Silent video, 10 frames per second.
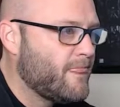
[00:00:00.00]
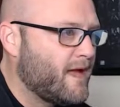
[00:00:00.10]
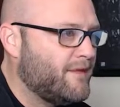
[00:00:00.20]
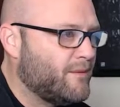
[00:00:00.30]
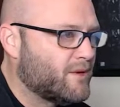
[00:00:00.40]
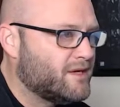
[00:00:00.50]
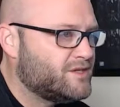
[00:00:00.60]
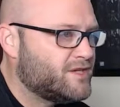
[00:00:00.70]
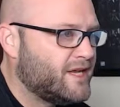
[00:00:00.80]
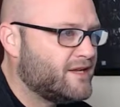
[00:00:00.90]
And then we're going
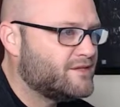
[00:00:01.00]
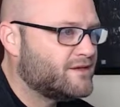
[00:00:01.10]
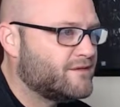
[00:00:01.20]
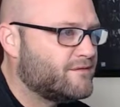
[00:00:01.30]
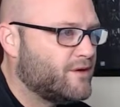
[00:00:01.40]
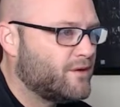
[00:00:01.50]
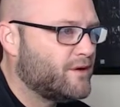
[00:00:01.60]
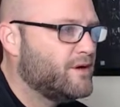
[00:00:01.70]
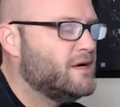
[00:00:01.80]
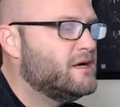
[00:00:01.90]
to change the
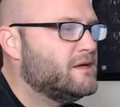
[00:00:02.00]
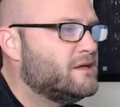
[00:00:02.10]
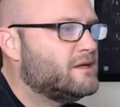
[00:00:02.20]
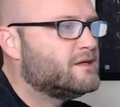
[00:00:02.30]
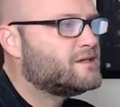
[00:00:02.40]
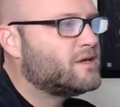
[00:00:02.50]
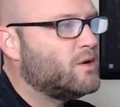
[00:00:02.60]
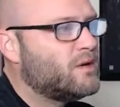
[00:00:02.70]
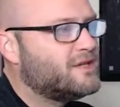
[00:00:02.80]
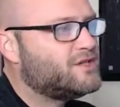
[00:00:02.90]
photo. So
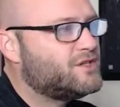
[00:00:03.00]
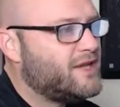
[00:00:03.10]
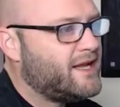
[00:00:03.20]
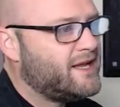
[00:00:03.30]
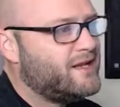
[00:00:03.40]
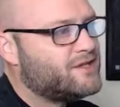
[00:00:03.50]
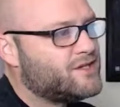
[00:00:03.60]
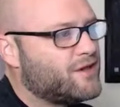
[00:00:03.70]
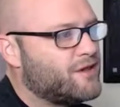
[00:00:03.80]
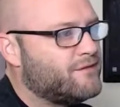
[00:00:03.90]
let's change
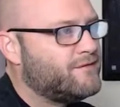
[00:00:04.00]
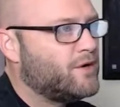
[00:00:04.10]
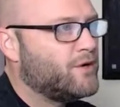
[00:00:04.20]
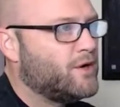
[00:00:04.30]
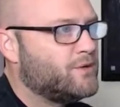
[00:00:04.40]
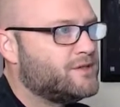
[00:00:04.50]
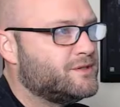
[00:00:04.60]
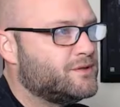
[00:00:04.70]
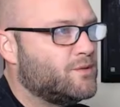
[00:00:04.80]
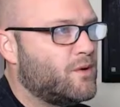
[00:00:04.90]
the photo
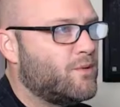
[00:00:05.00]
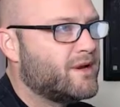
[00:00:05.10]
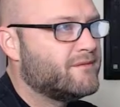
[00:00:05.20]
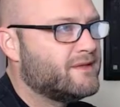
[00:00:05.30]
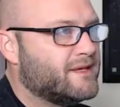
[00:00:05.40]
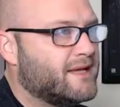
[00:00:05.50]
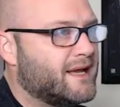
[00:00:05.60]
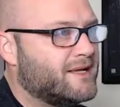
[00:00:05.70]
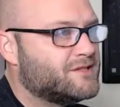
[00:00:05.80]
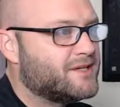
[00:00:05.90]
to one of the
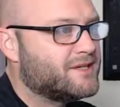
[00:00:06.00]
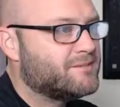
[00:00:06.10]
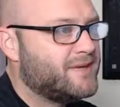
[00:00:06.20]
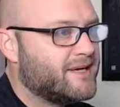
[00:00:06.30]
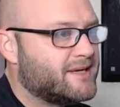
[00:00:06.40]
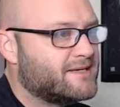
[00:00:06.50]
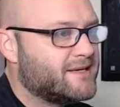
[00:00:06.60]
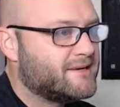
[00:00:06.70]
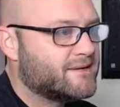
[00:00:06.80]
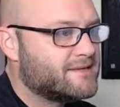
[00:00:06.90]
gadget pics here.